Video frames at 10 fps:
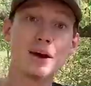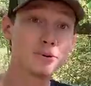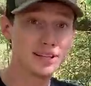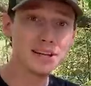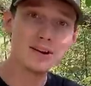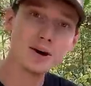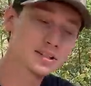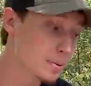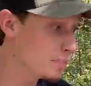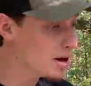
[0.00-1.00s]
And we did
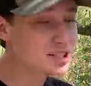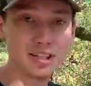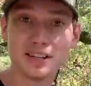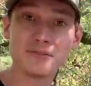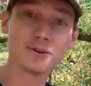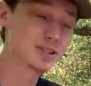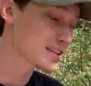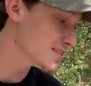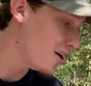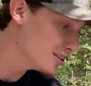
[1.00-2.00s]
notice a bunch of
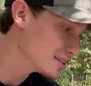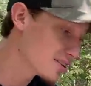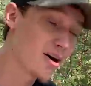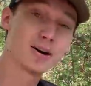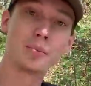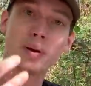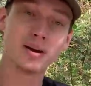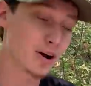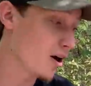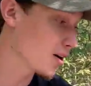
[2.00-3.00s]
differences on this car
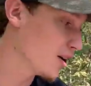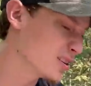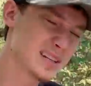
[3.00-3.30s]
compared to our car.